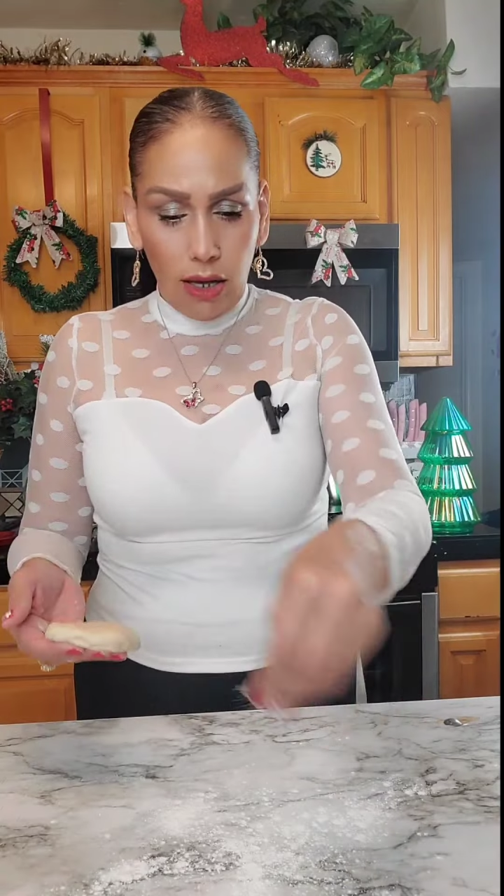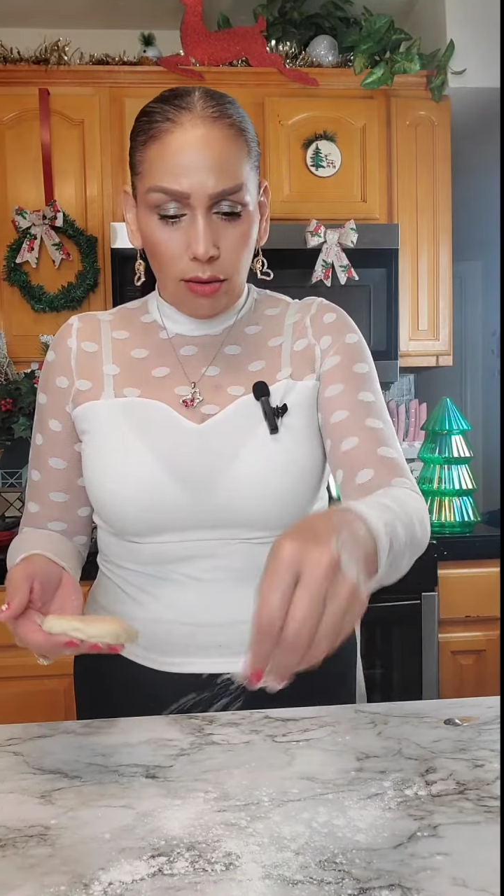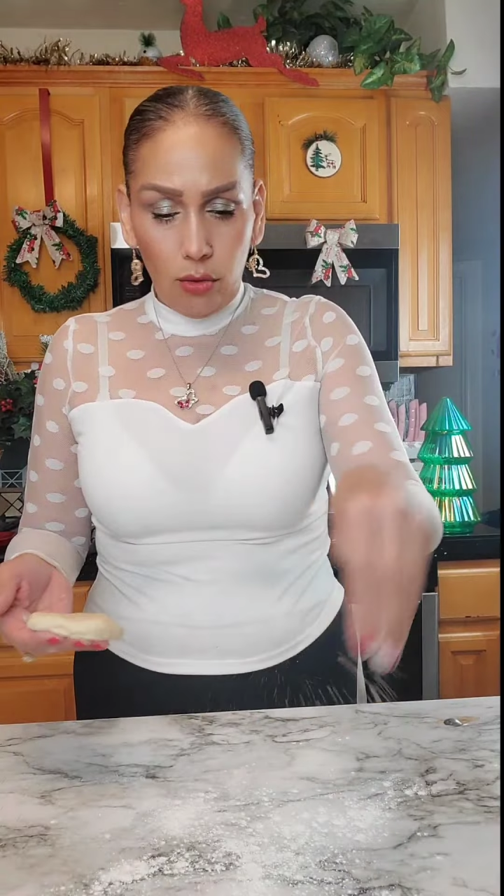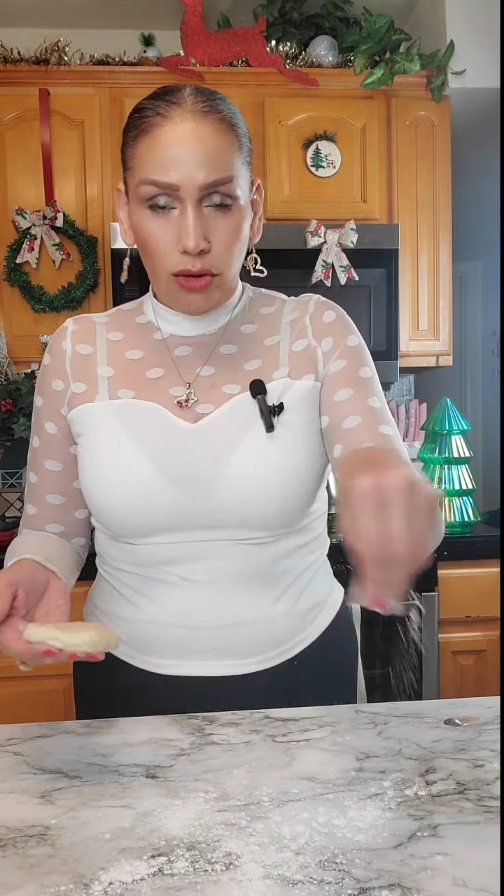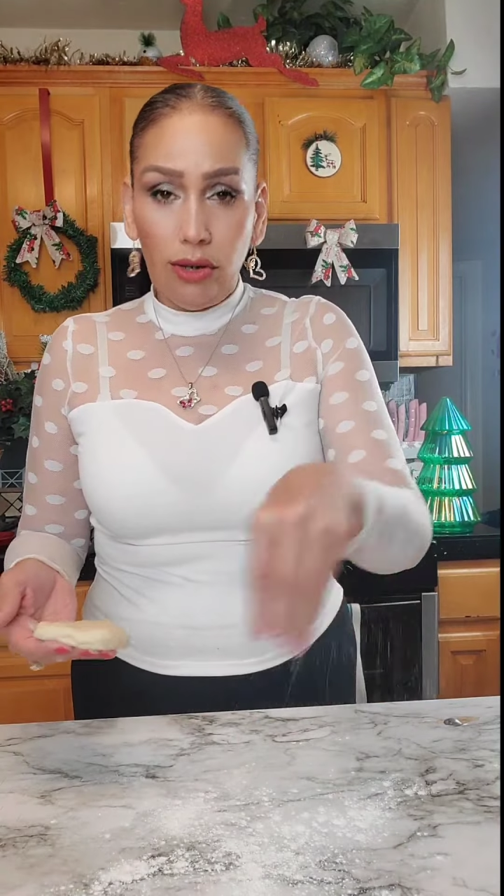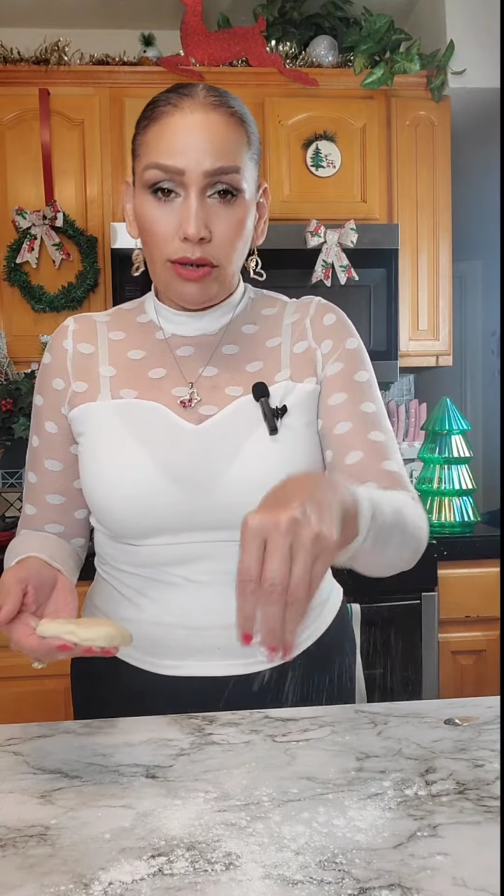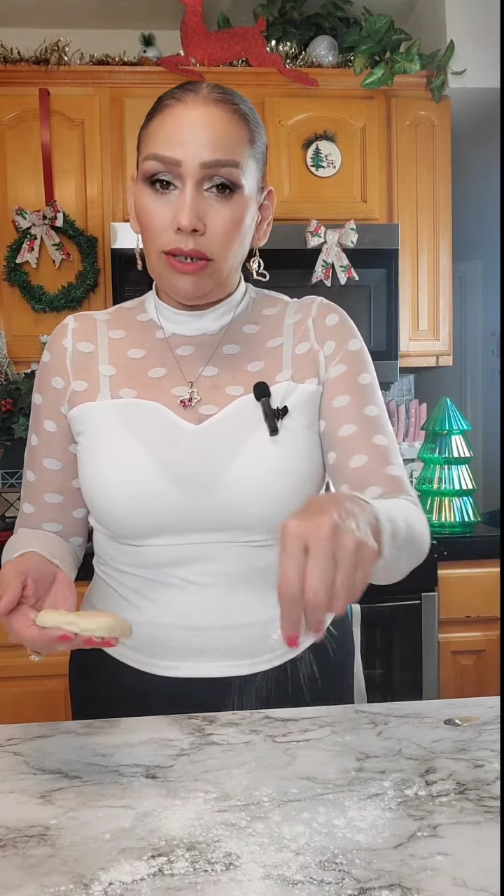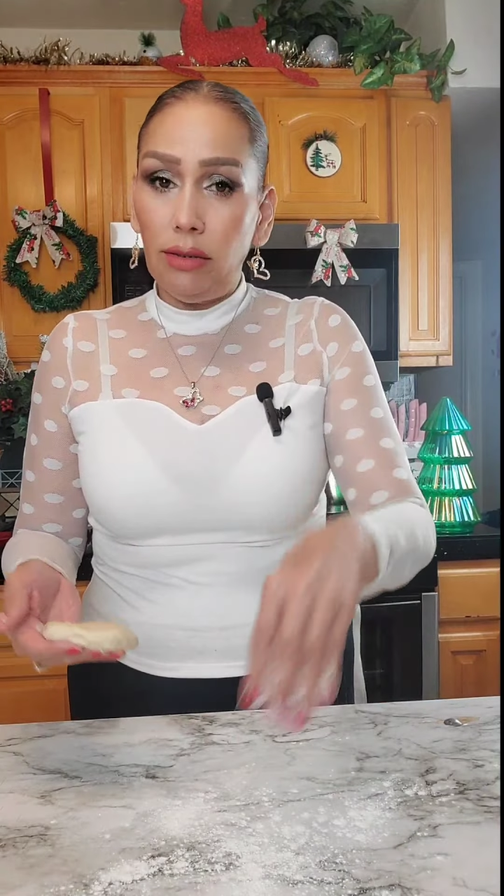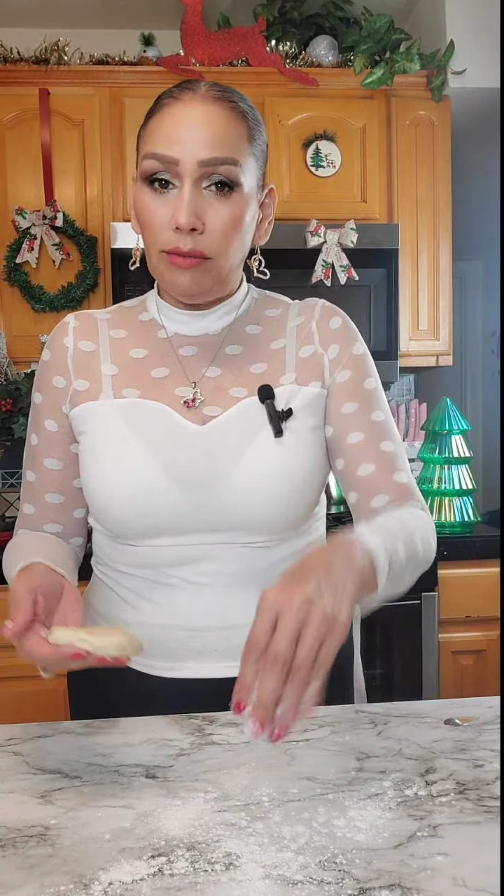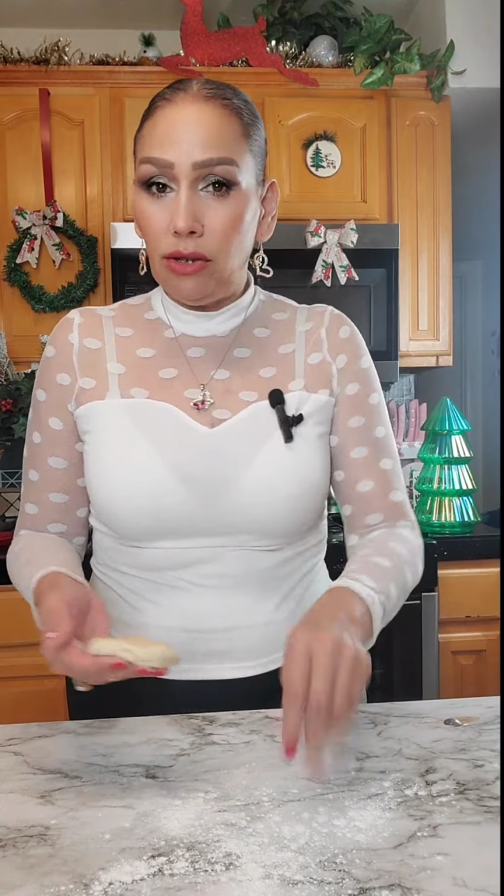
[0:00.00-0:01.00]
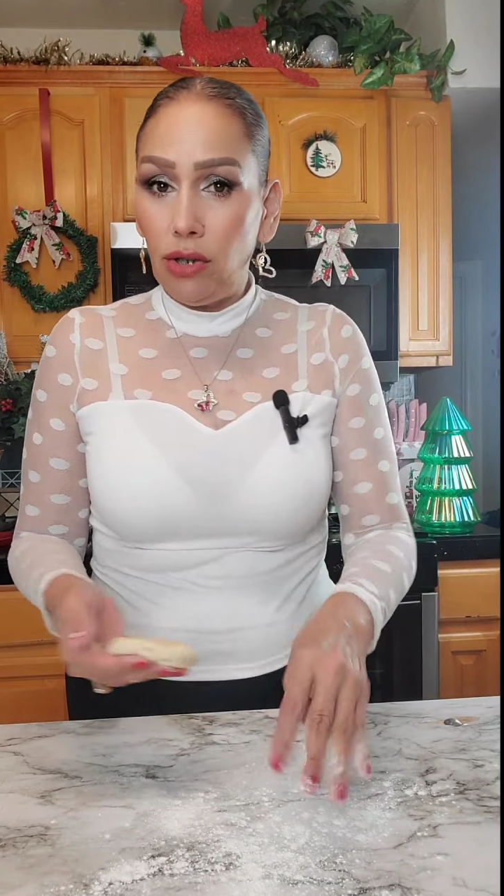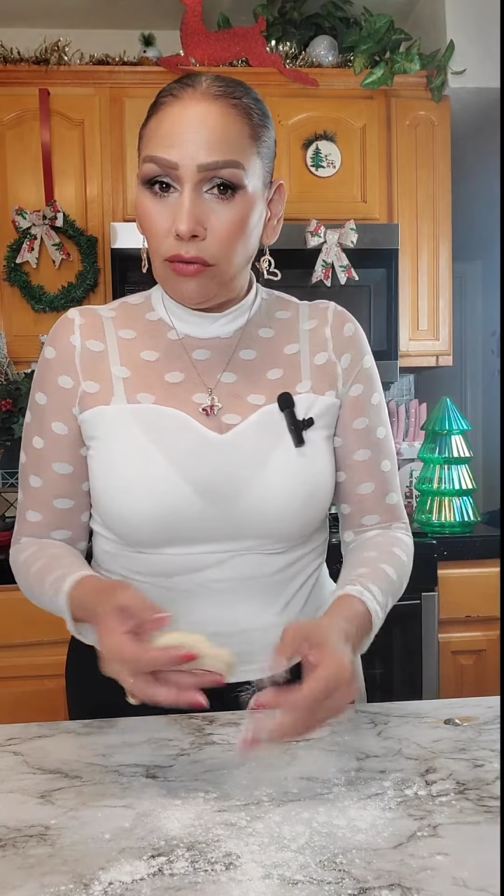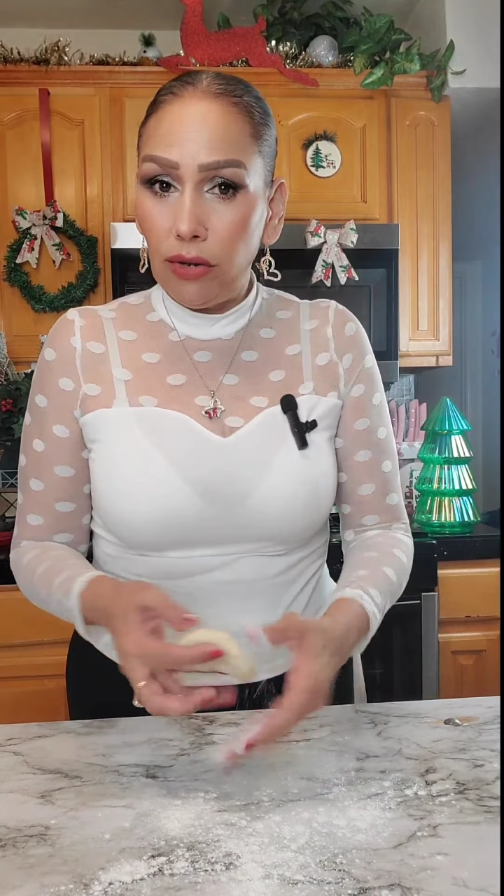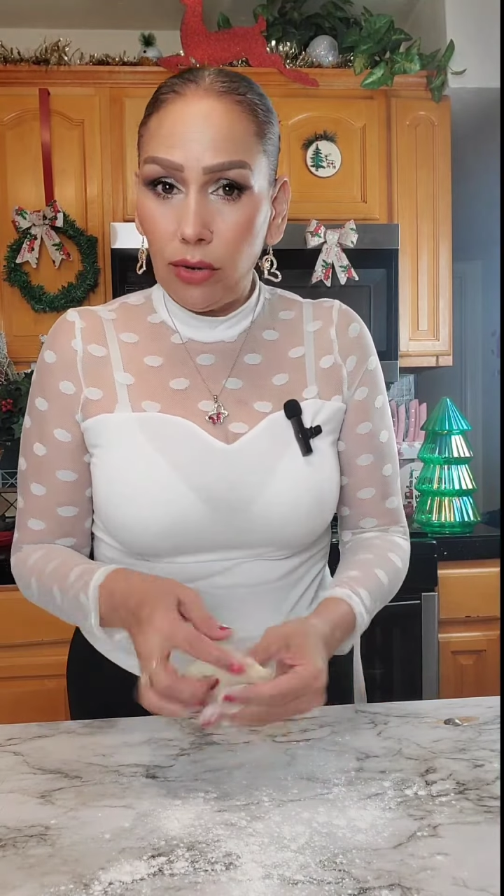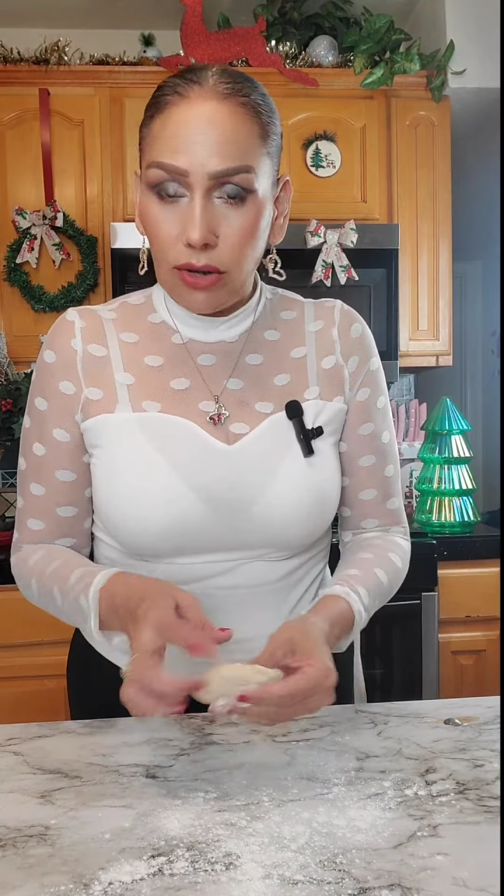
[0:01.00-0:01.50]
I'm going to dust my surface